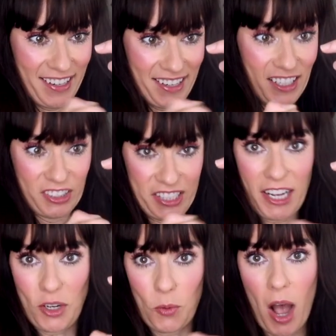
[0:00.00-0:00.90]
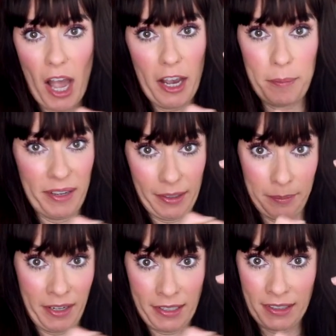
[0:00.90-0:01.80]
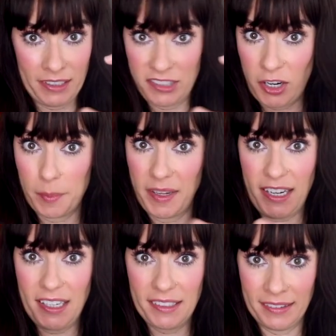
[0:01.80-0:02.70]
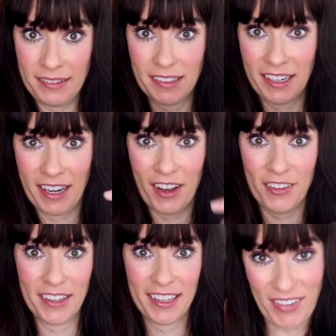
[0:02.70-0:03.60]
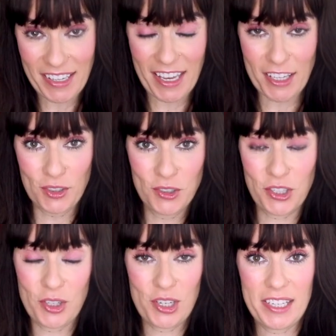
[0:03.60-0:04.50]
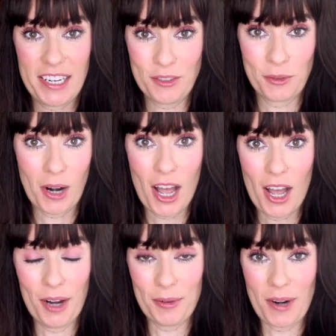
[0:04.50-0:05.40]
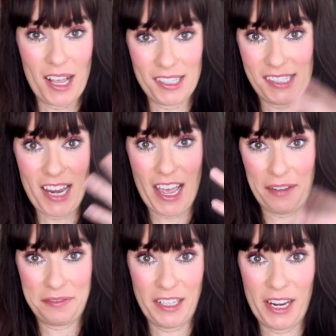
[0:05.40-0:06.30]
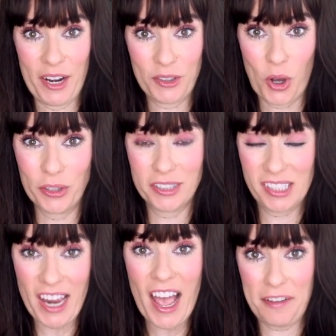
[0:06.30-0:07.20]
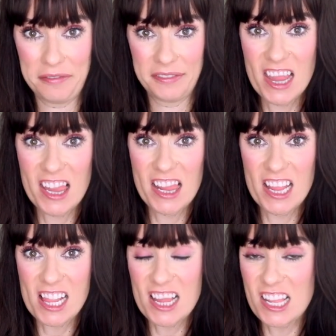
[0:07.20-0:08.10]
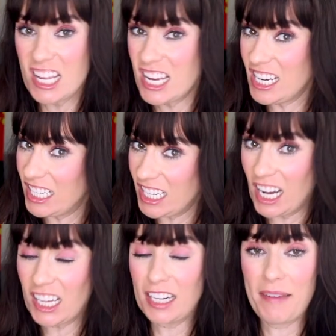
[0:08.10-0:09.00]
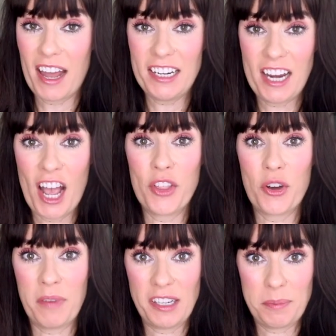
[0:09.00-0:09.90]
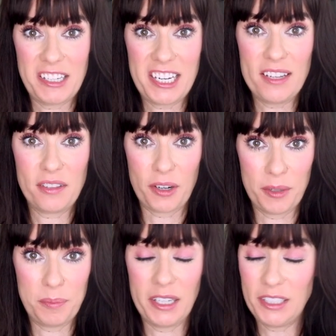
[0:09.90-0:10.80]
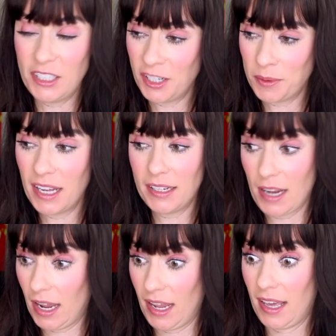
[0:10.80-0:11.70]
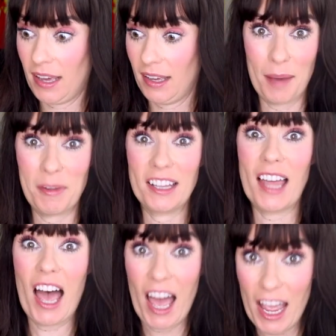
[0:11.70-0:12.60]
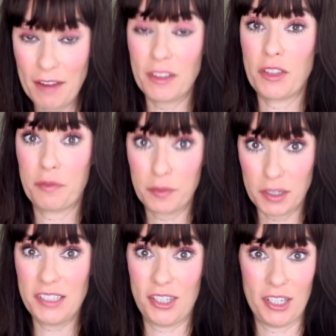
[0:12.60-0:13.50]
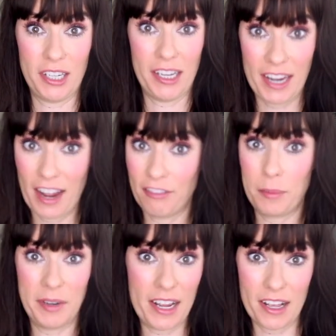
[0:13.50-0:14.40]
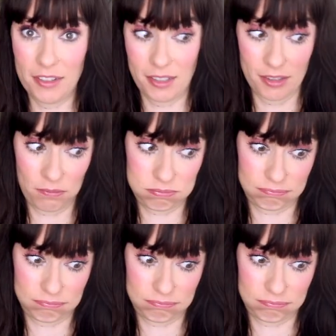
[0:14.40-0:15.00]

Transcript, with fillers: It'll take a while, but I mean, at least I'll be eating, you know. Might get used to just eating raw, raw stuff, you know, cold stuff. Talking about it now, though, makes my teeth hurt, but you know what? Hey, I'm alive in the freezer and everybody else is...